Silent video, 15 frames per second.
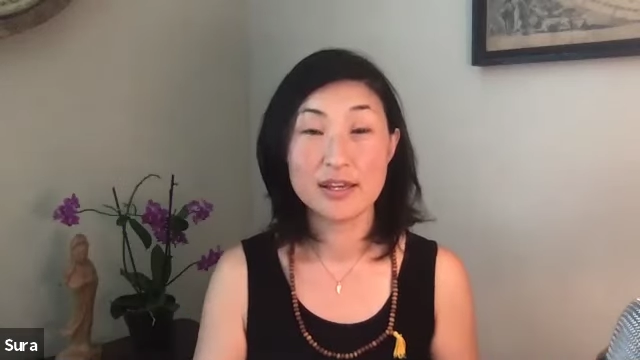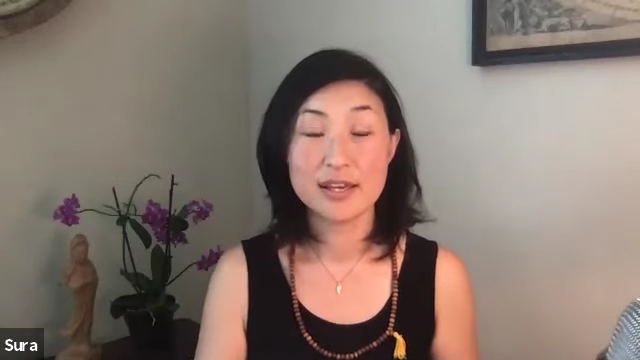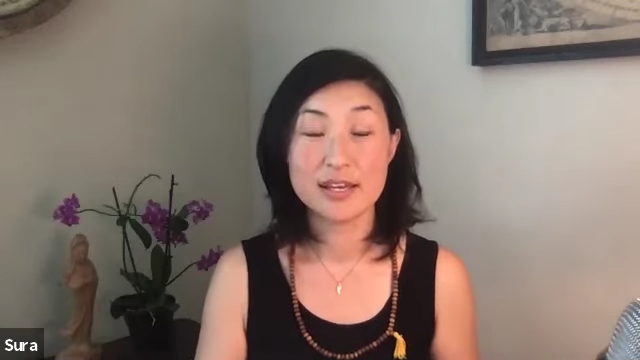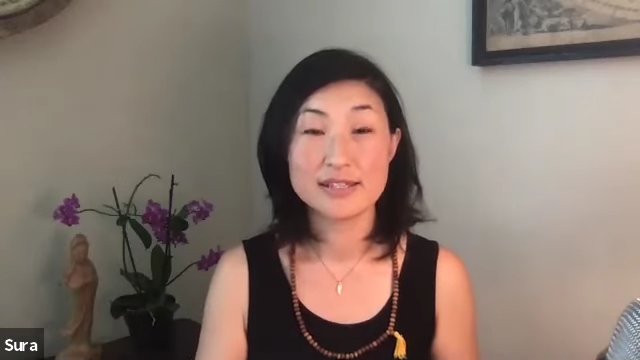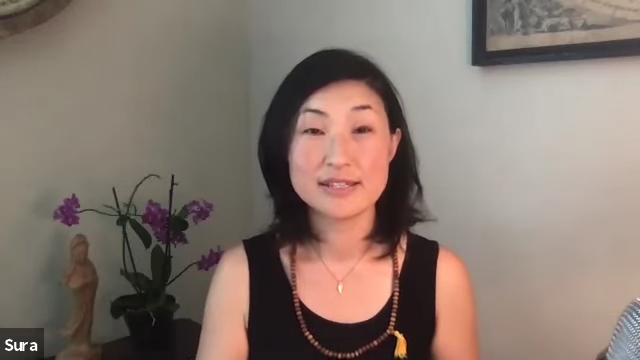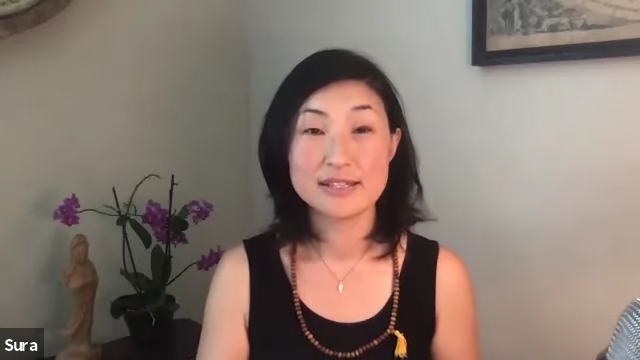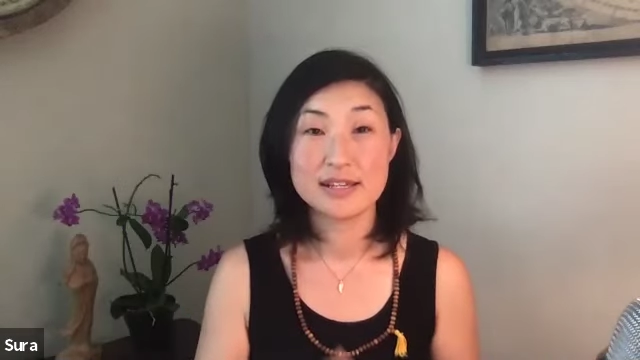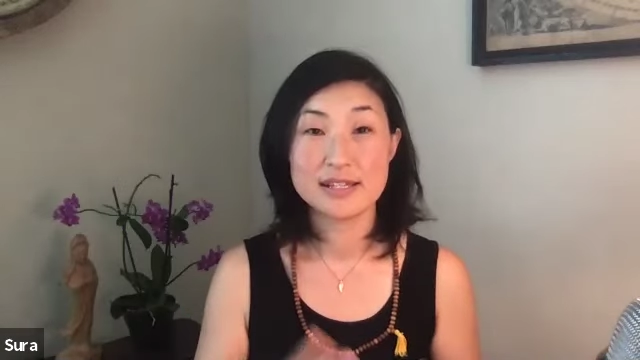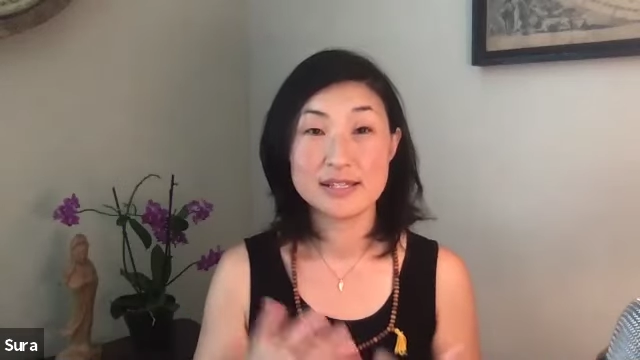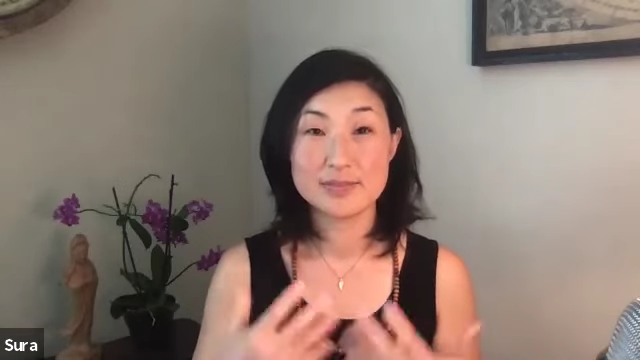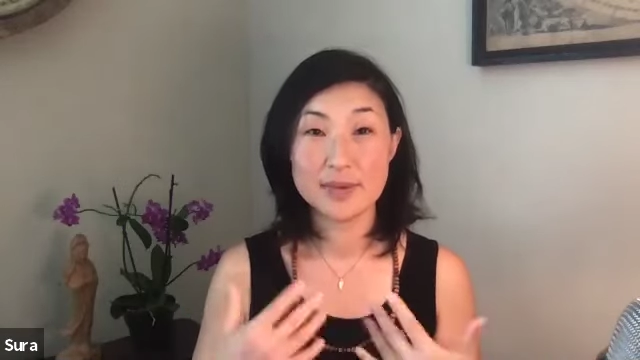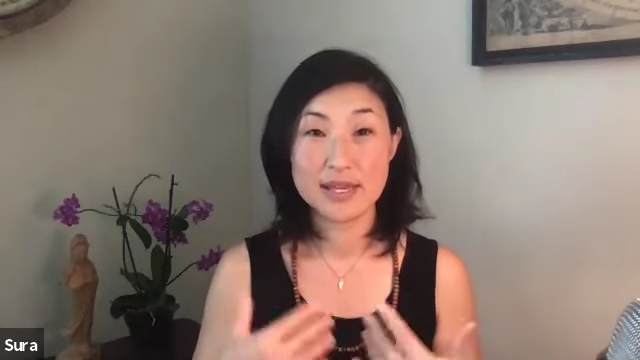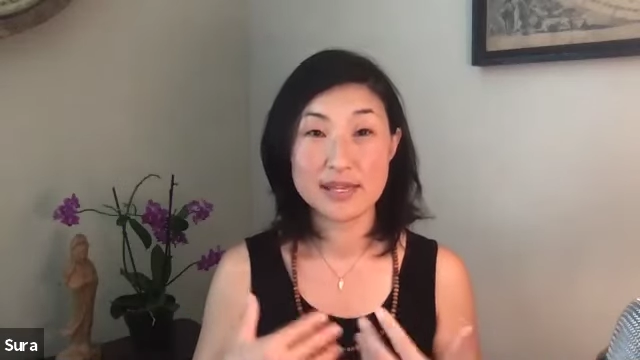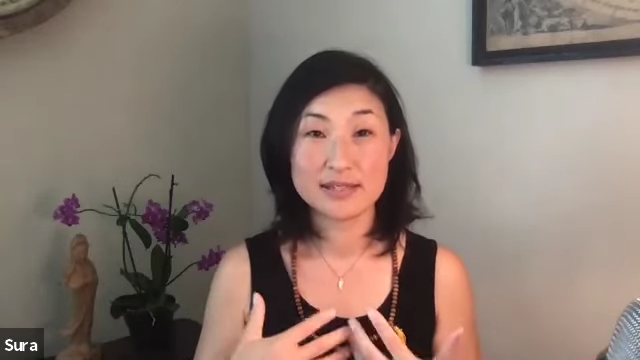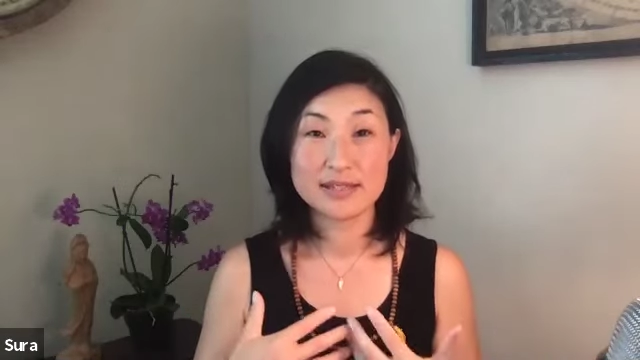It's that
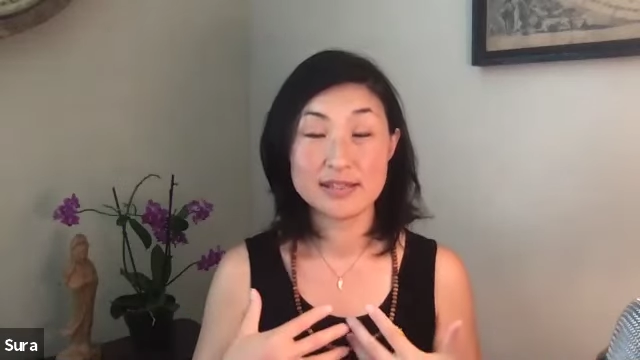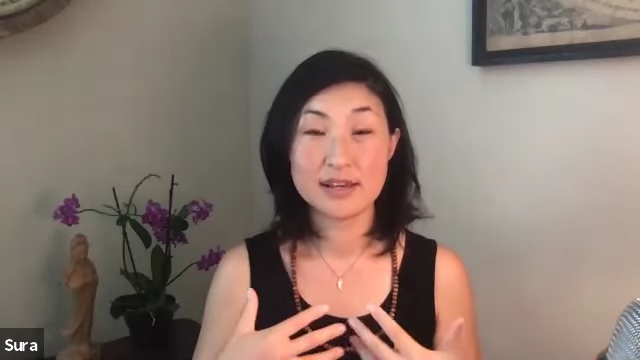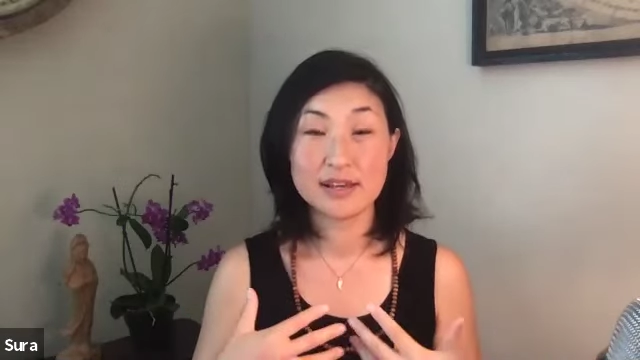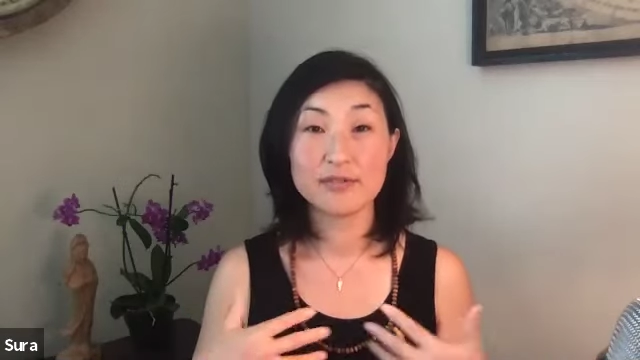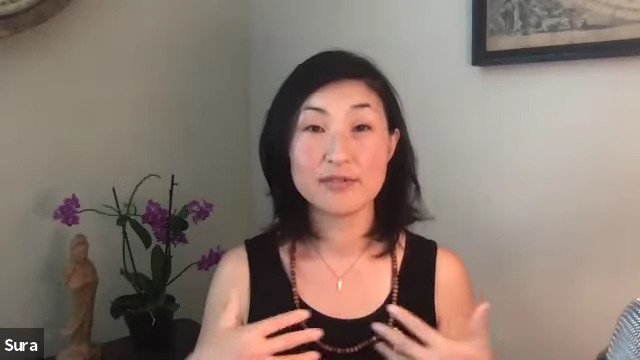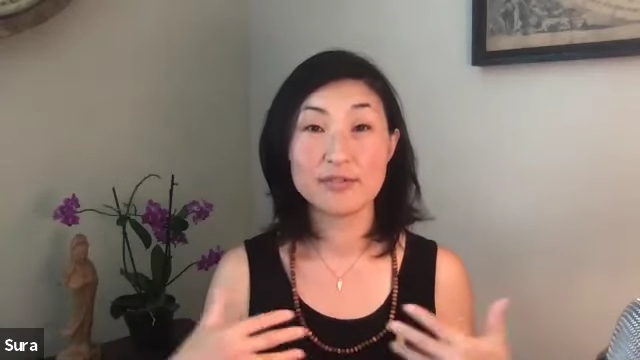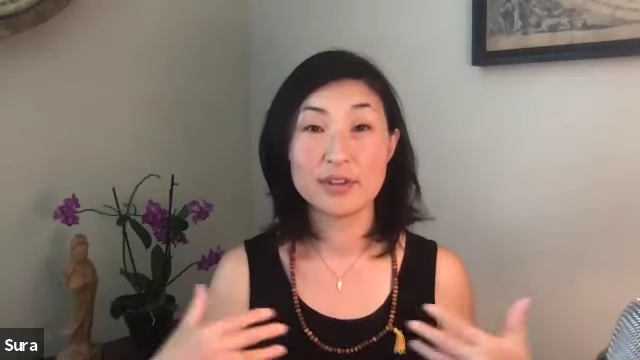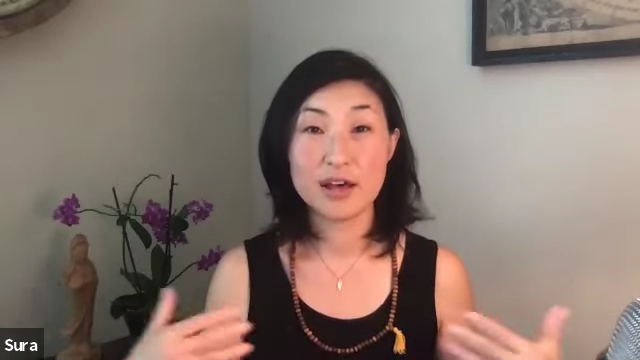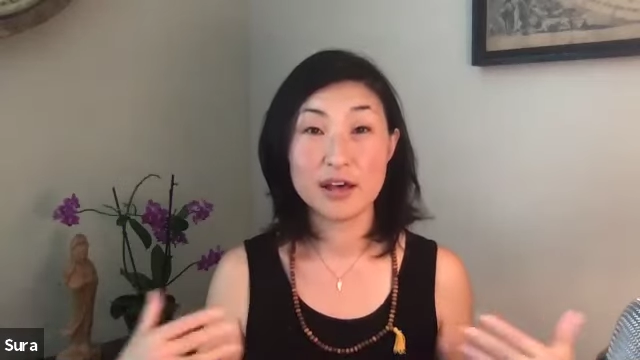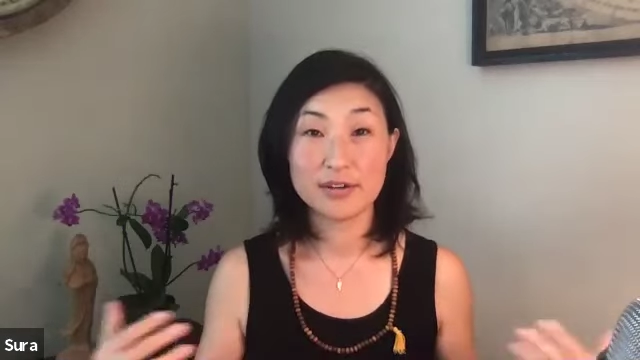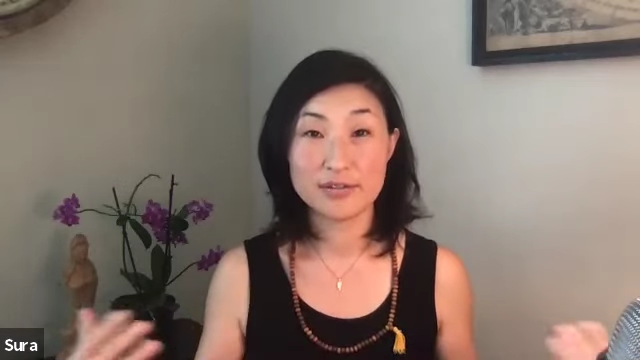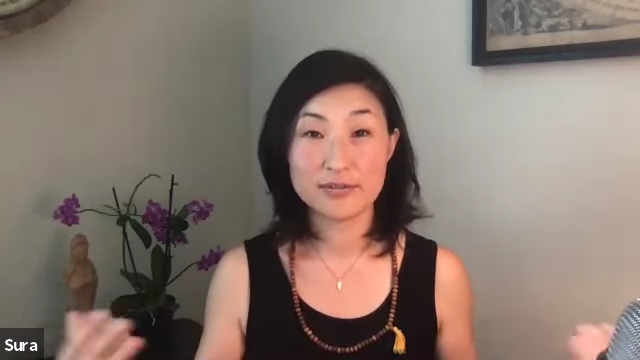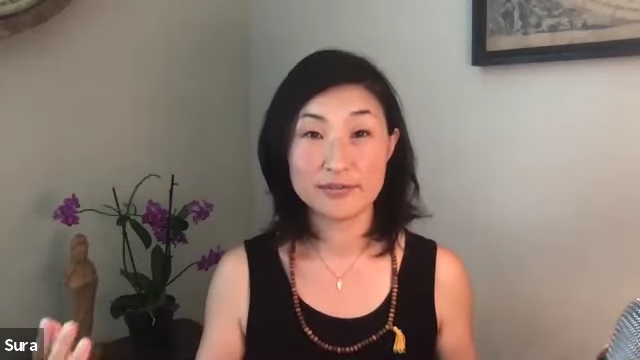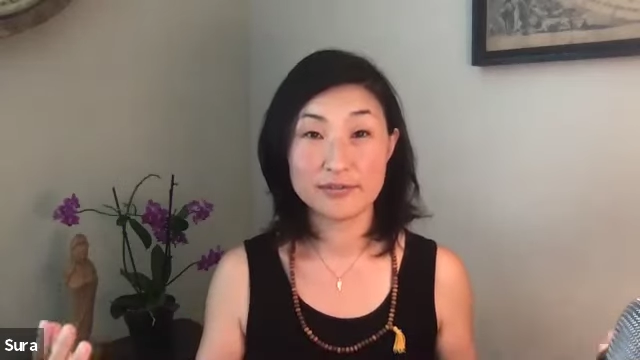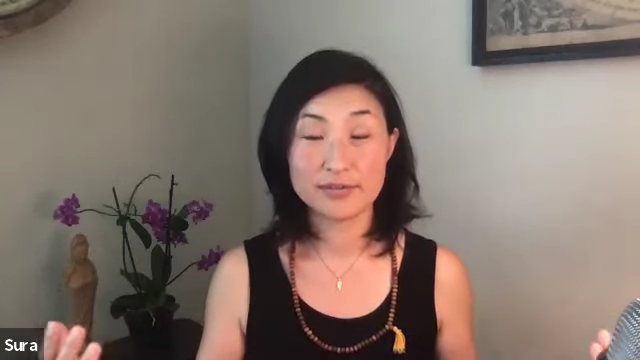space of
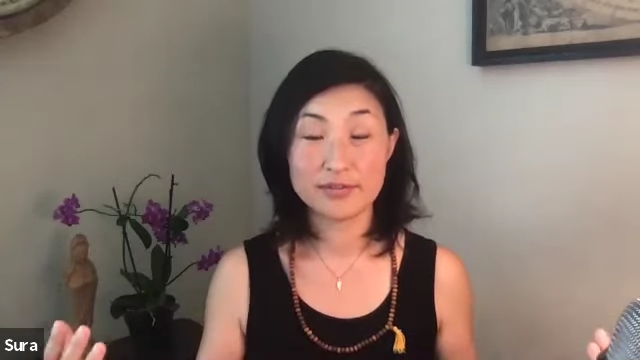love.